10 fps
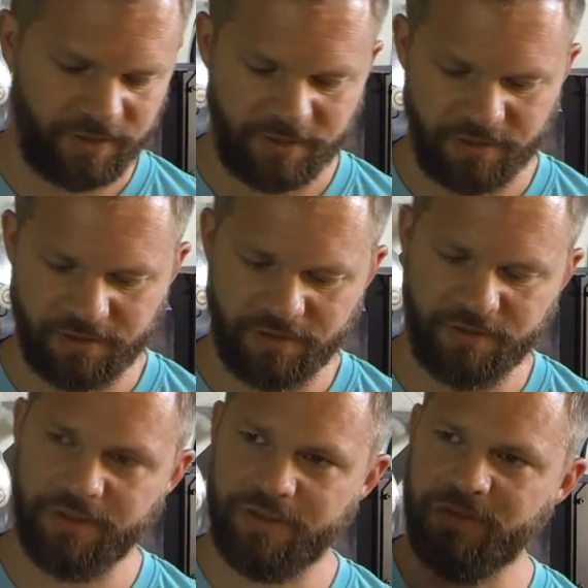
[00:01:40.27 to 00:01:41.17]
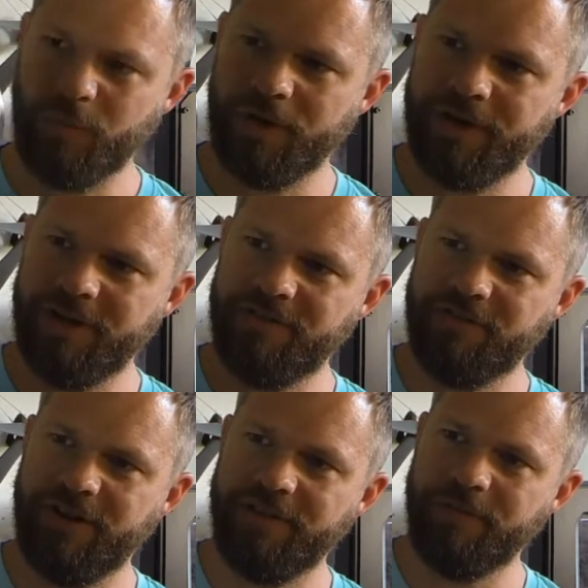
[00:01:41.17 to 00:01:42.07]
This one is
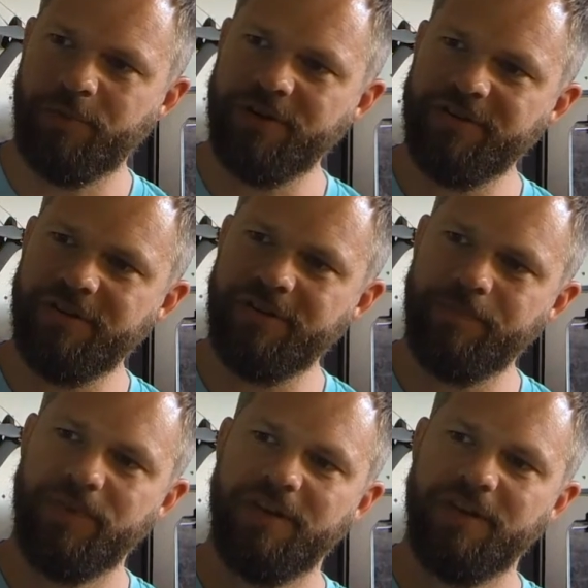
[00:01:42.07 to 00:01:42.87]
straight out of the printer.